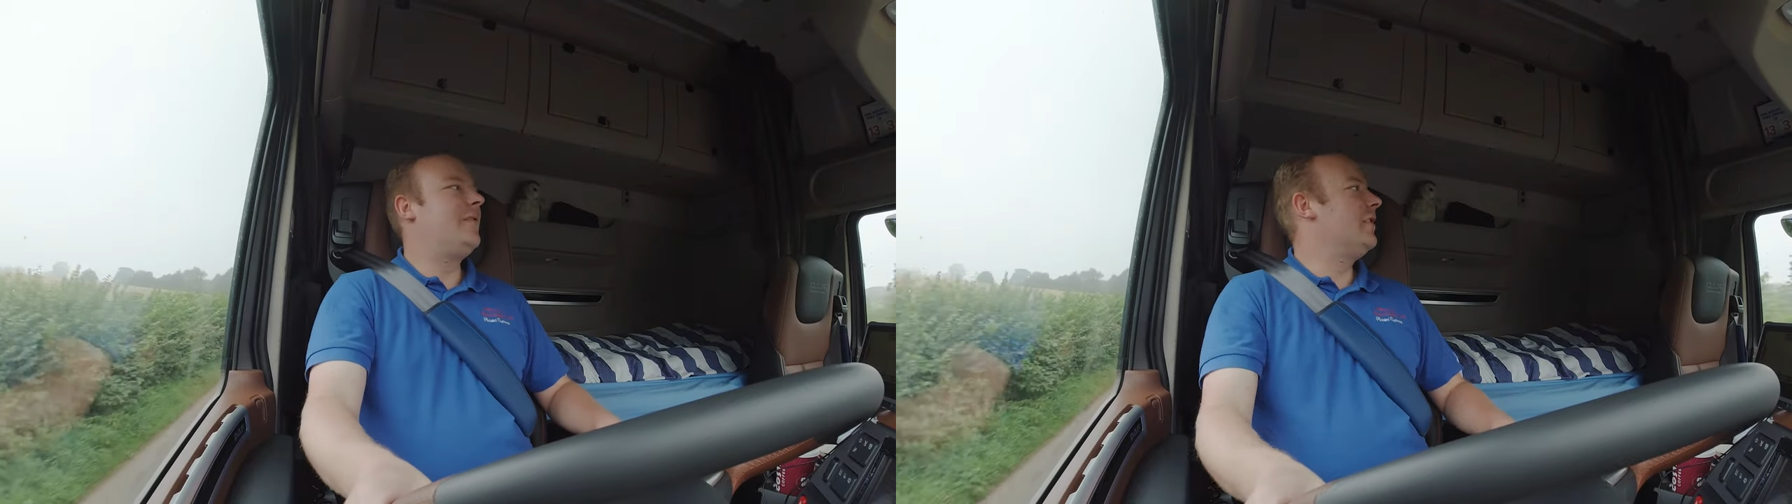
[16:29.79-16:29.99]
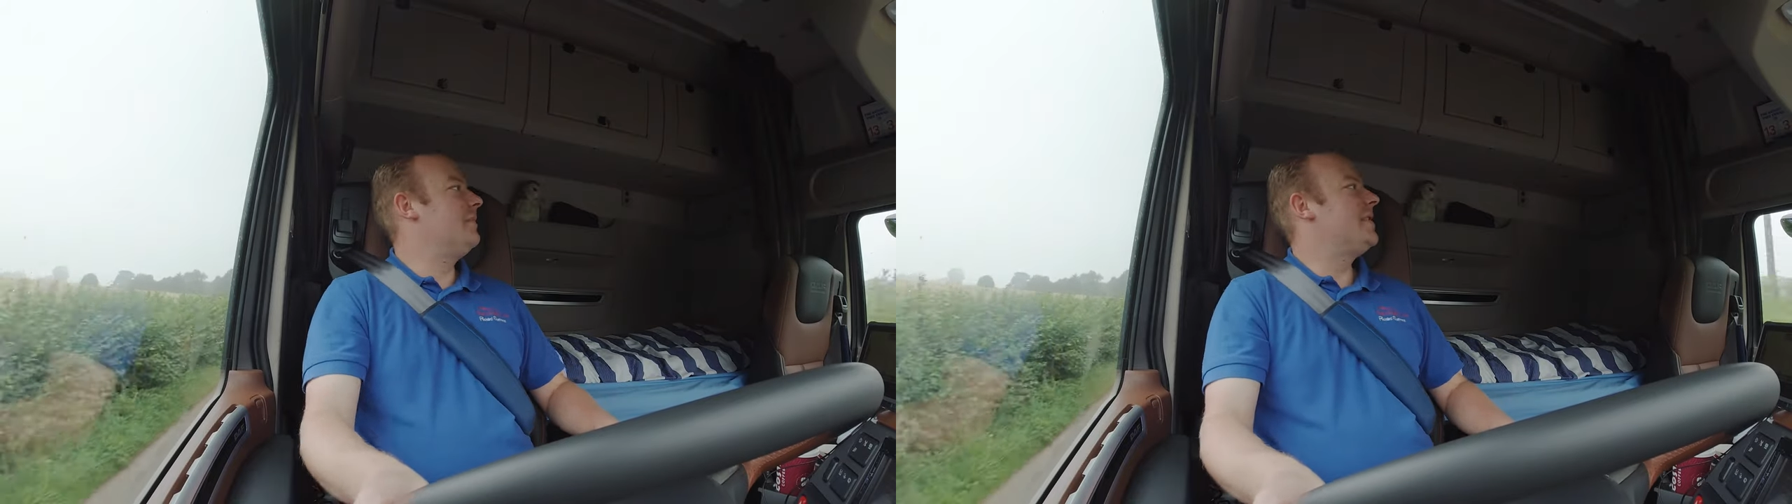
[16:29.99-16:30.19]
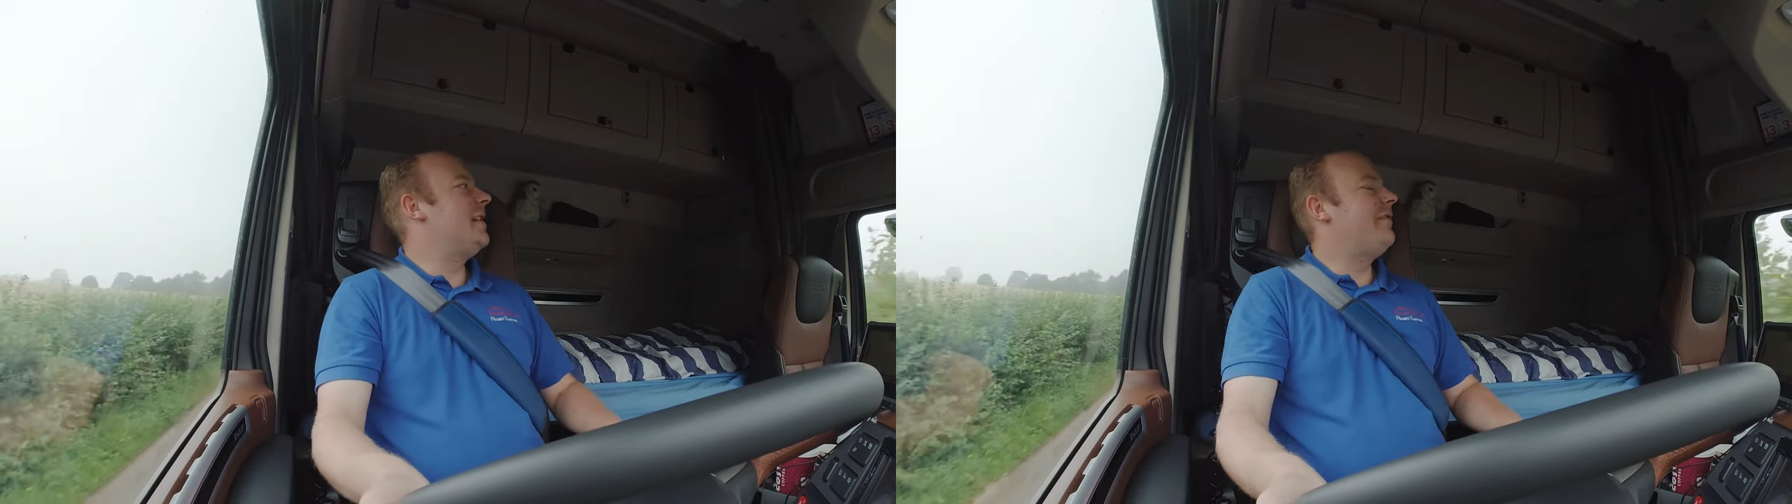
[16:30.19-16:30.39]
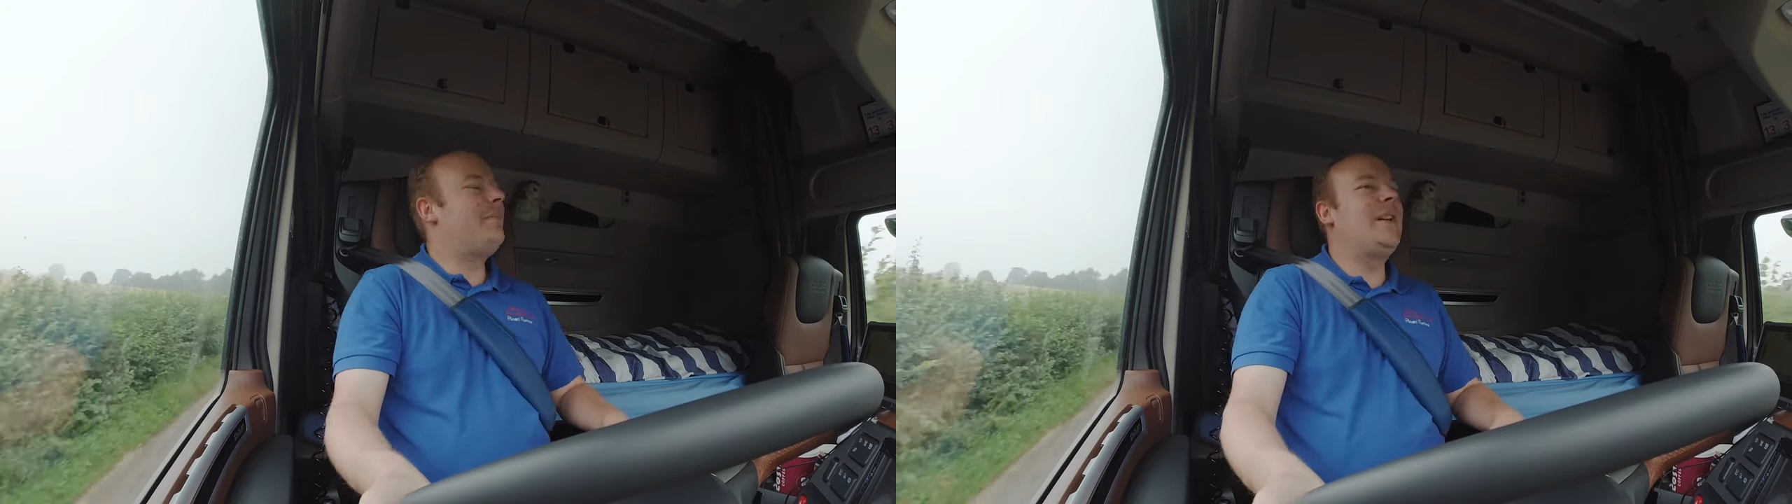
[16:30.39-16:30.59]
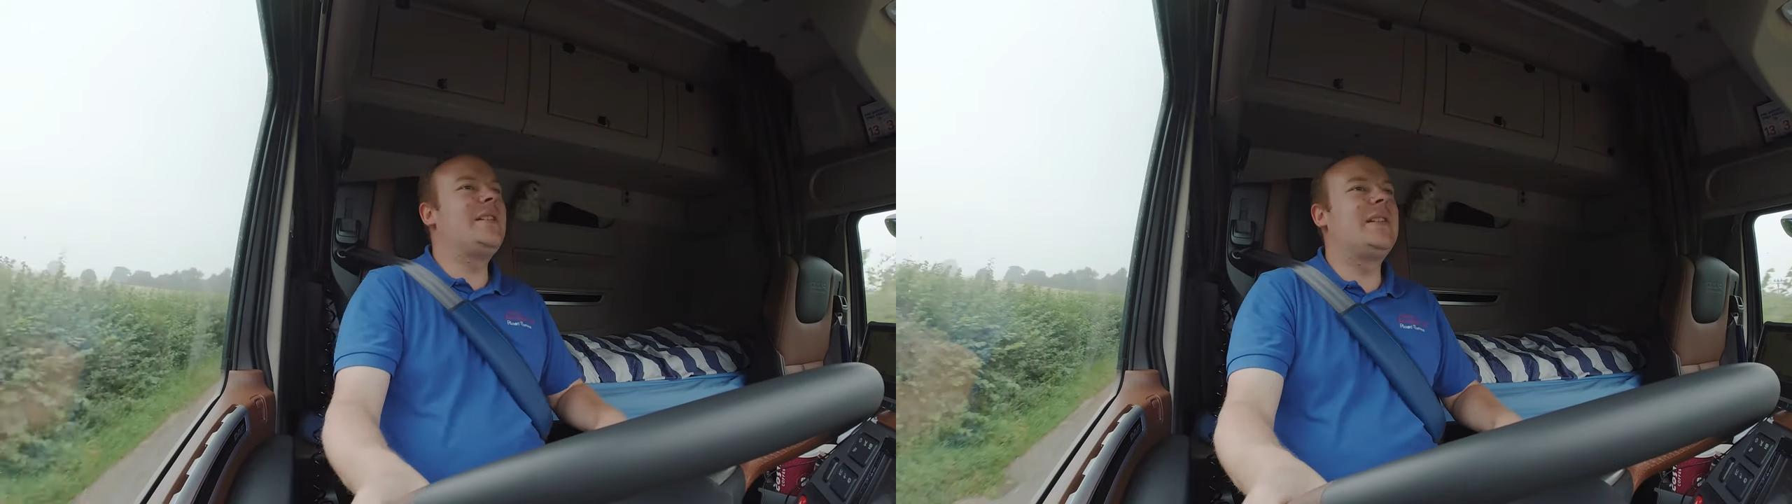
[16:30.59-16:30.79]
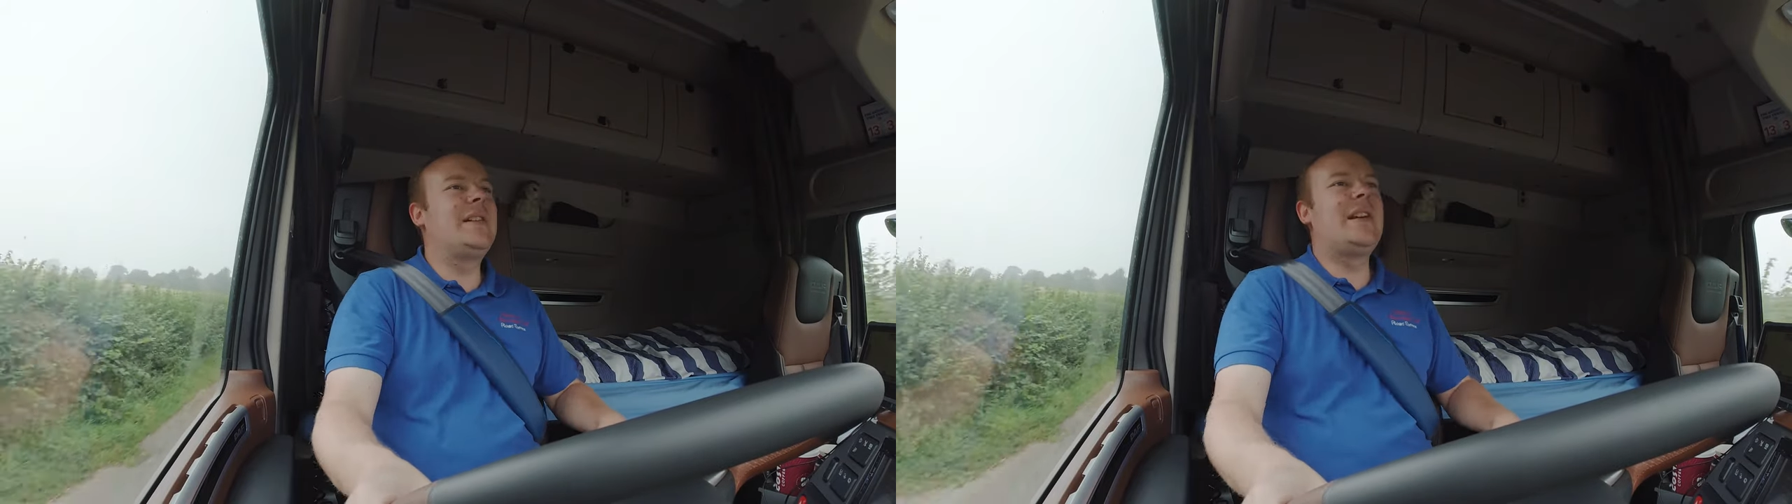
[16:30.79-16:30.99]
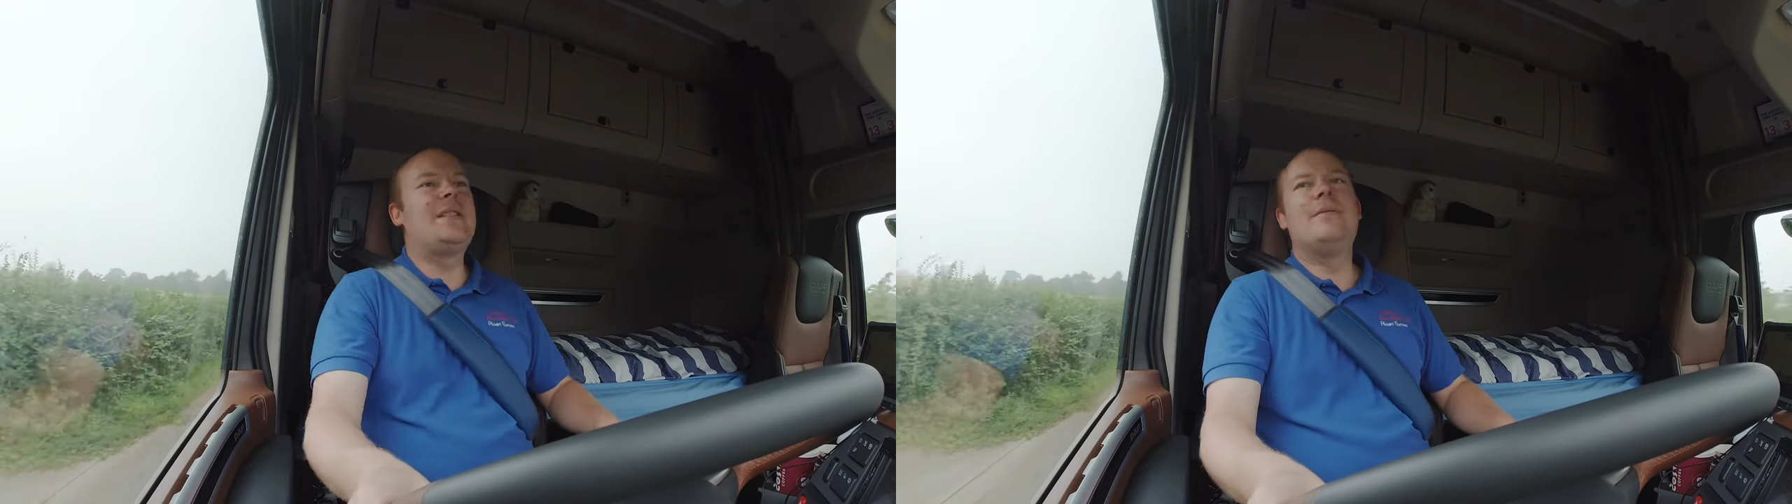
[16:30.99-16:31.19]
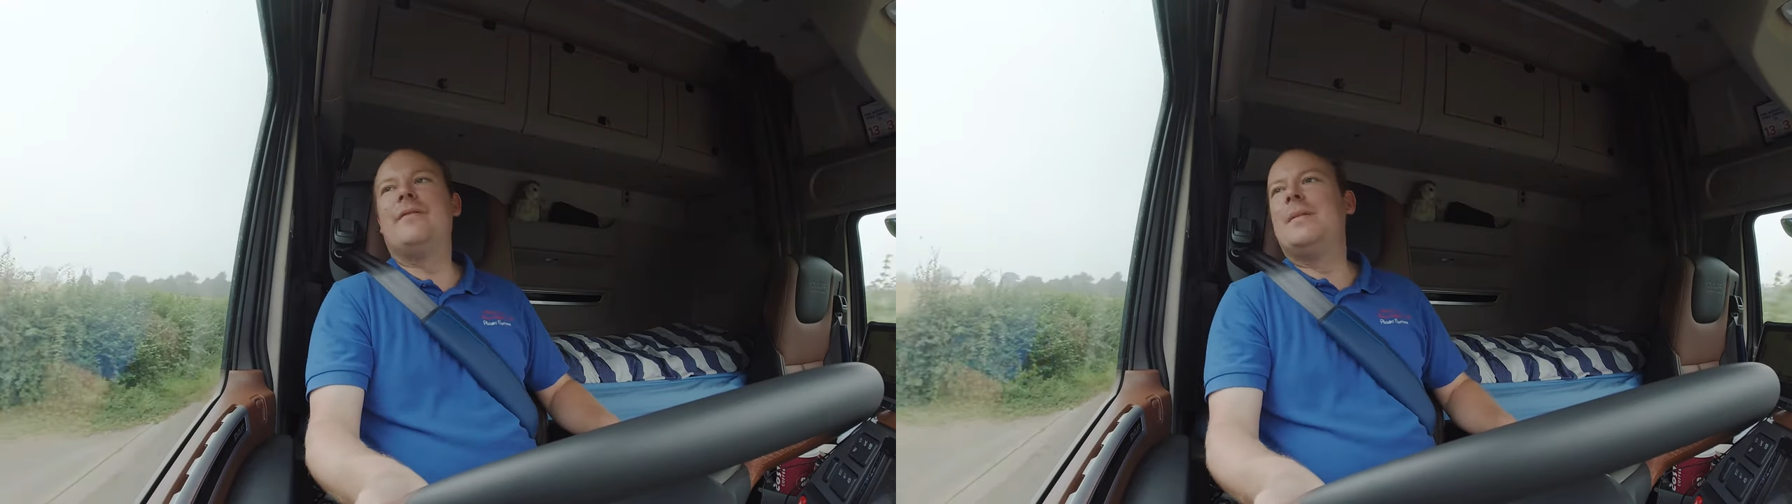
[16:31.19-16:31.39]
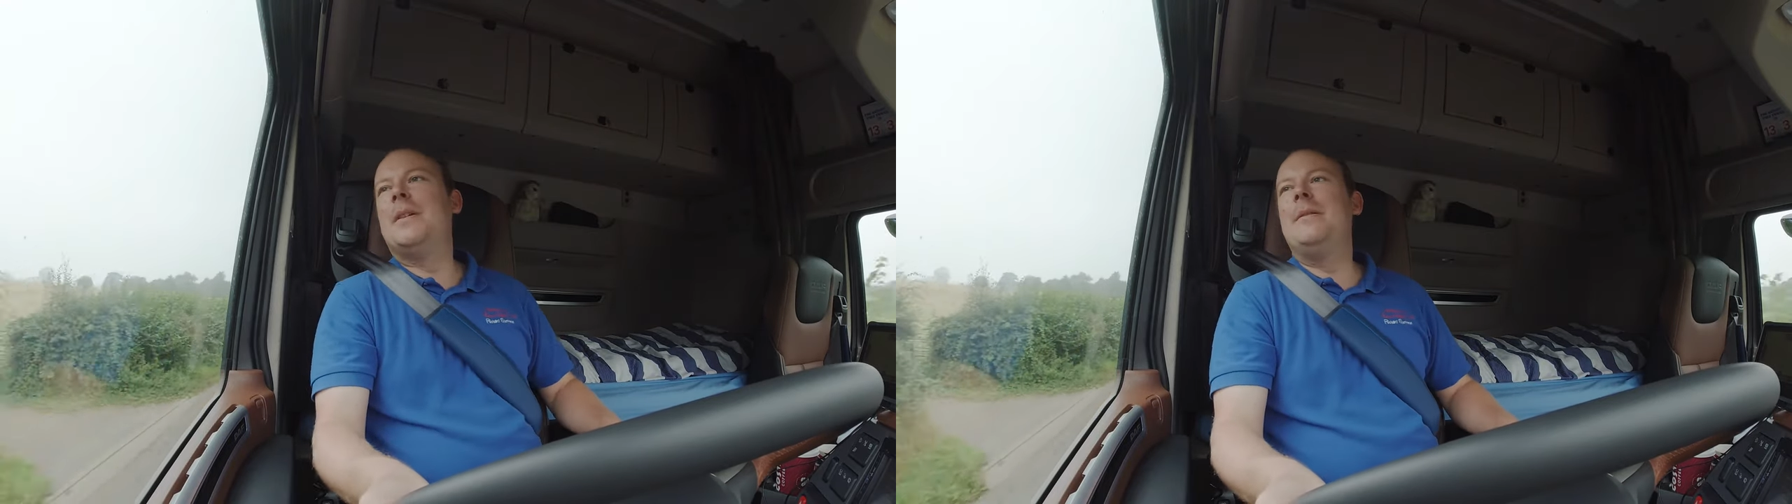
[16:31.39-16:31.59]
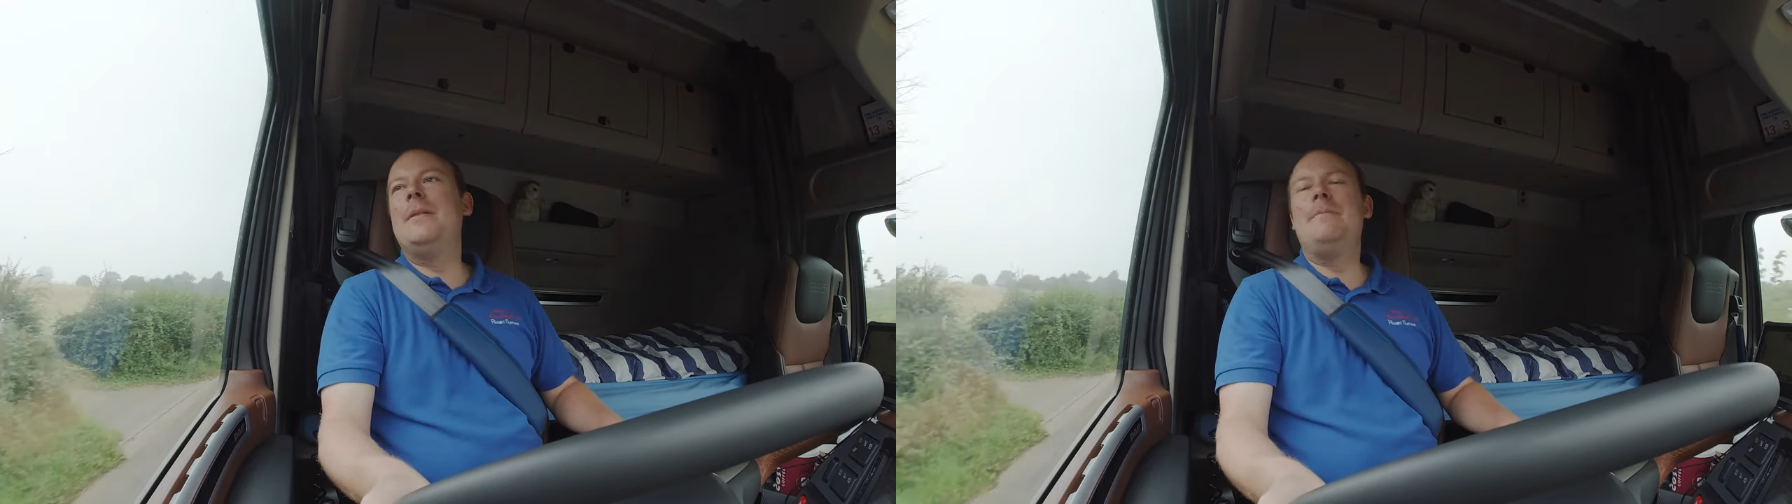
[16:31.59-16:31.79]
I've got myself a basic kettle for the
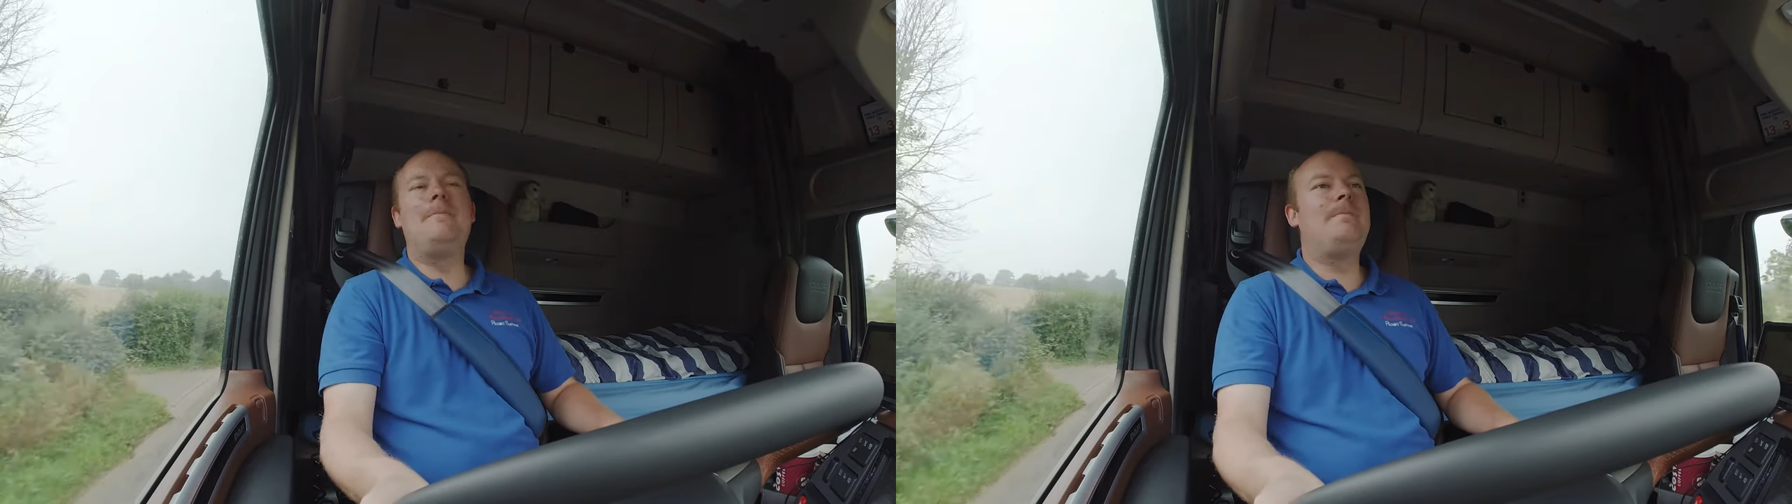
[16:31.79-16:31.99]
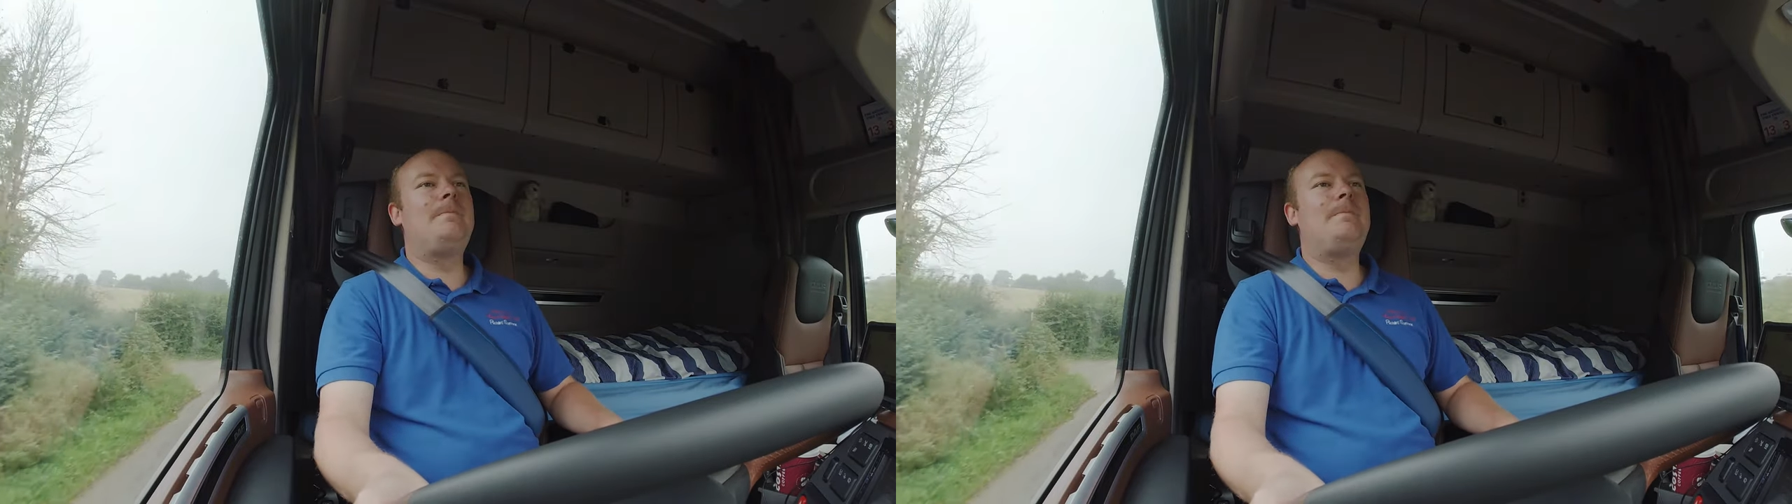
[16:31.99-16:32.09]
moment